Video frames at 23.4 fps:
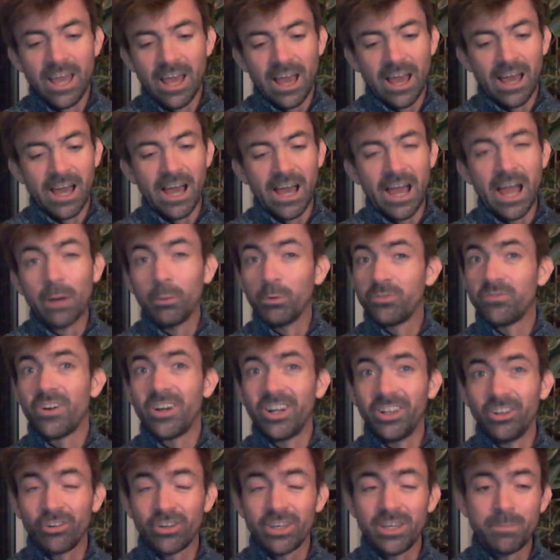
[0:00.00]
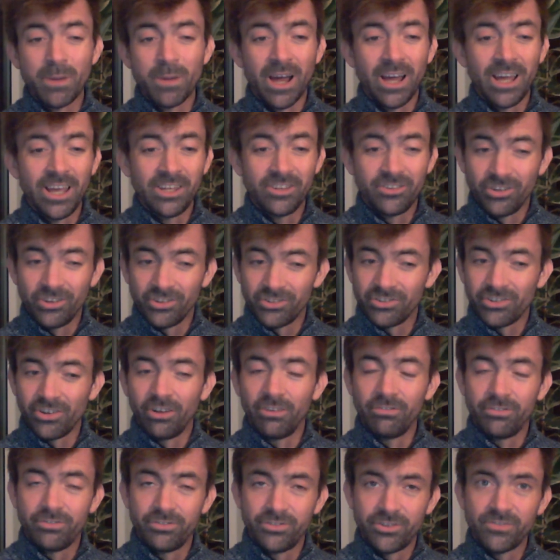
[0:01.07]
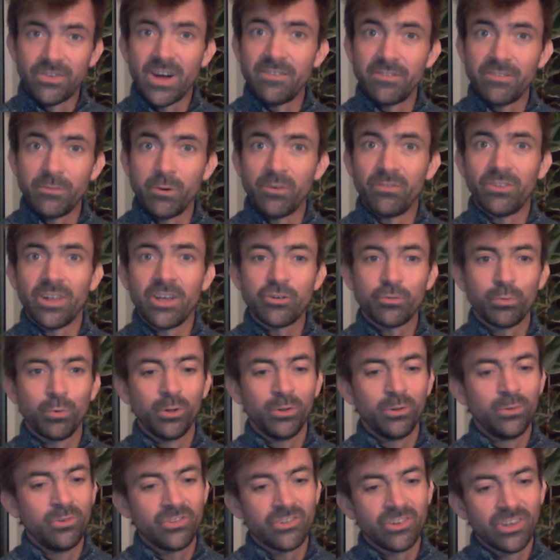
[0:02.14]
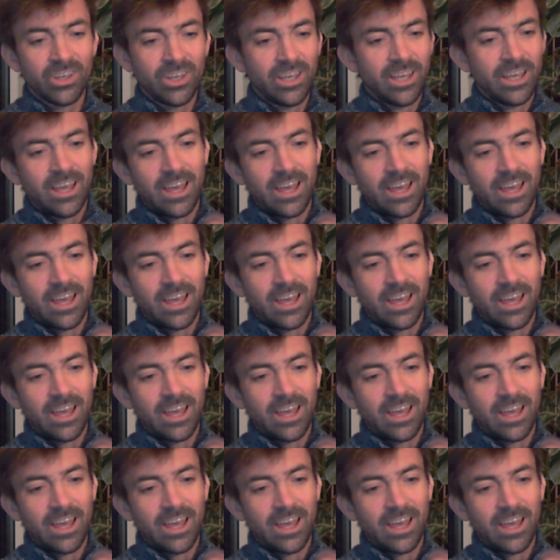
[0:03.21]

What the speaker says: I was very lucky by just sort of surviving with flesh wounds,